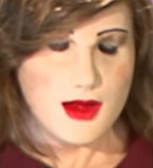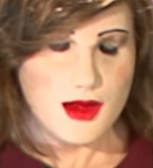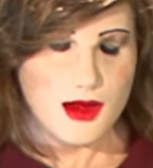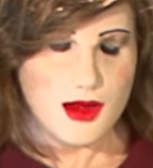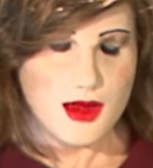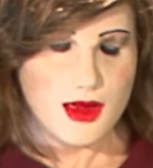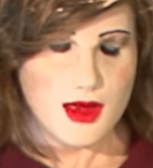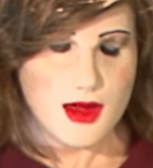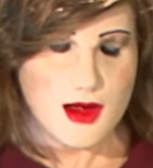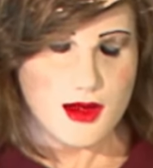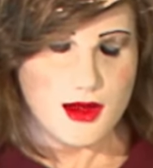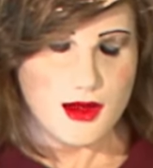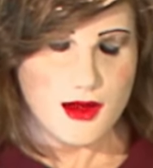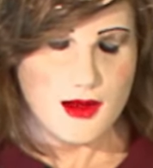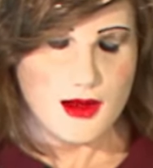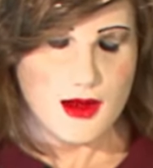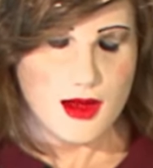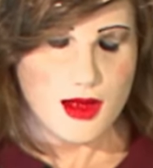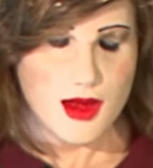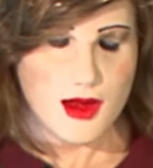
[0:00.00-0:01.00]
you should
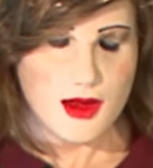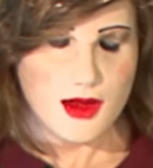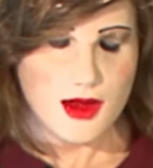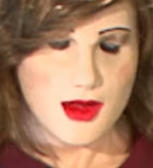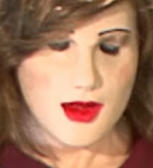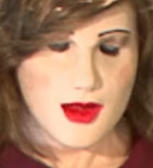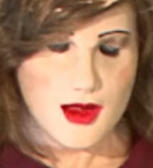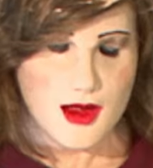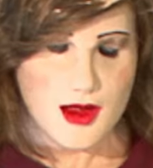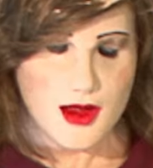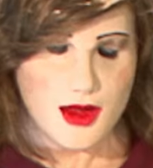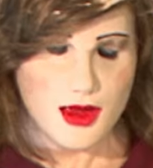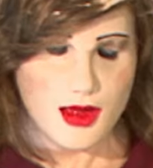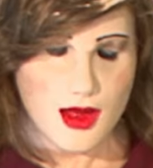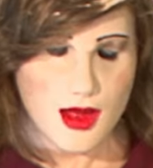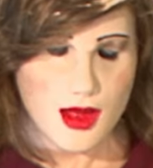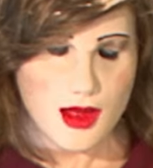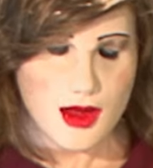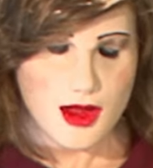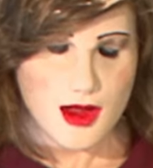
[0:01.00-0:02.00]
translate to Portuguese
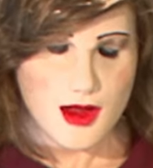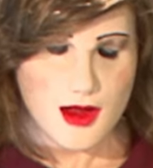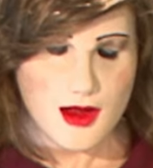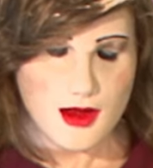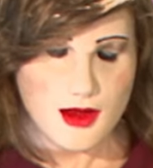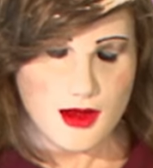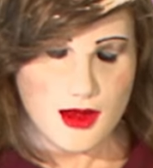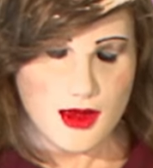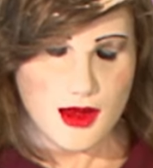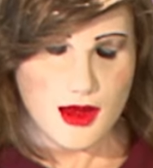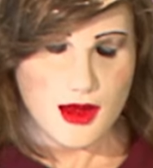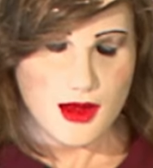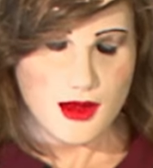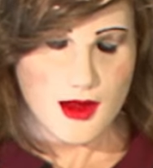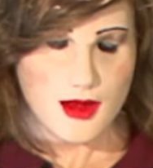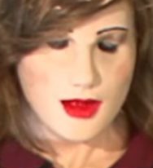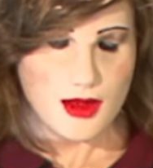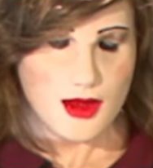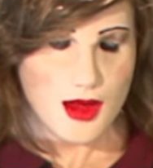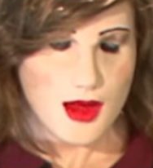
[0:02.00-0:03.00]
for Brazilians who
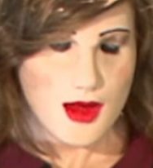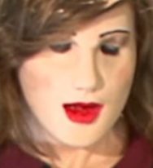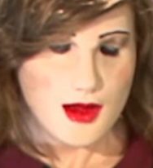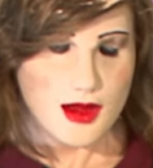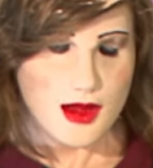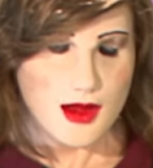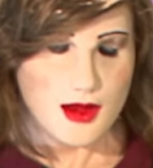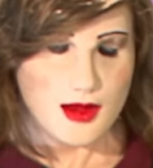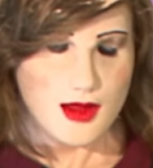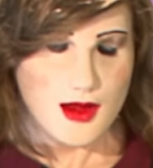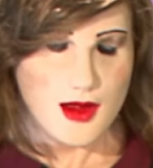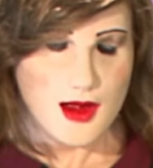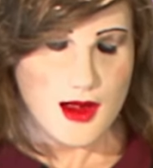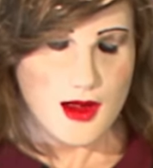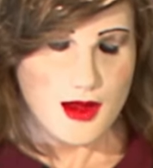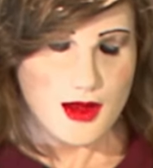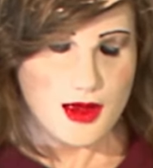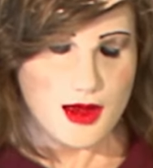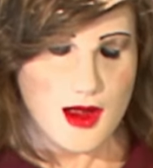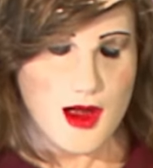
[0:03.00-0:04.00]
love to watch your
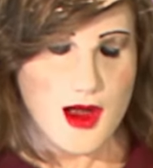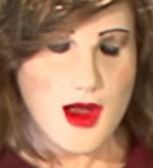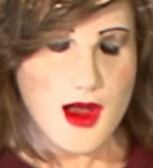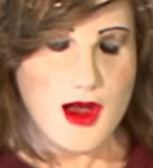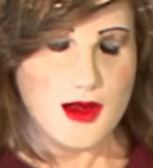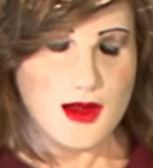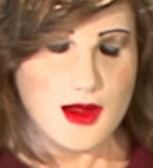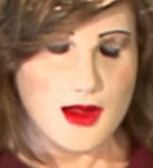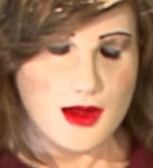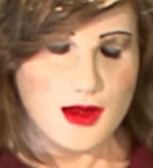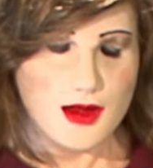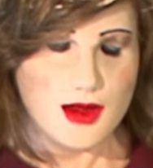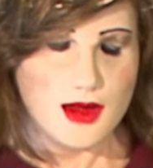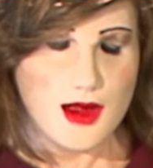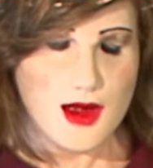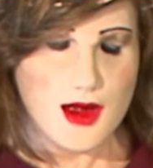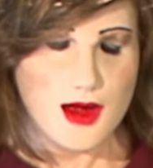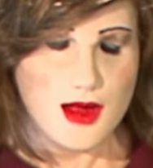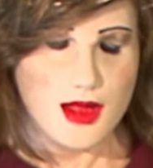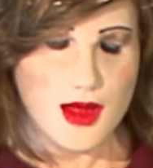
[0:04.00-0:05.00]
videos and
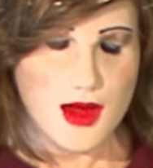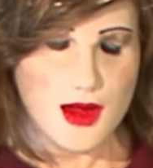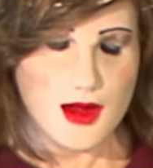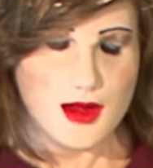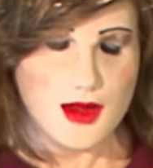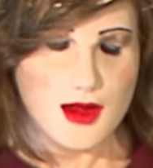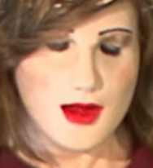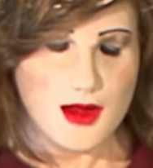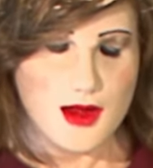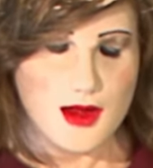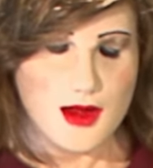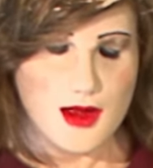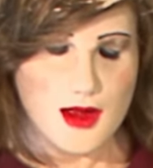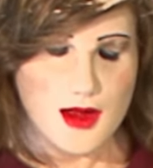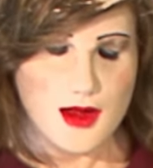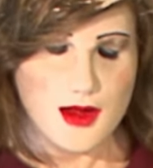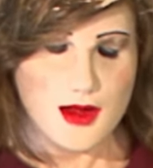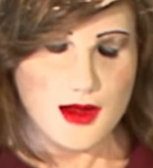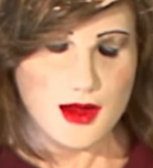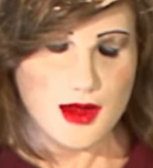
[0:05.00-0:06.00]
understand more than it
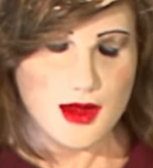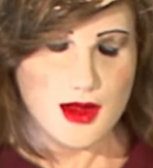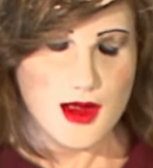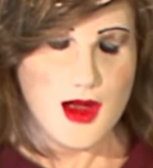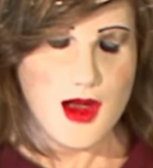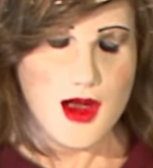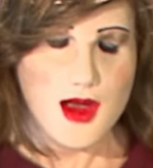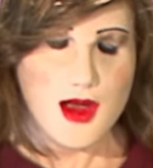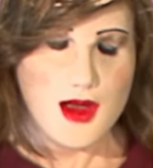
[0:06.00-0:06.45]
is.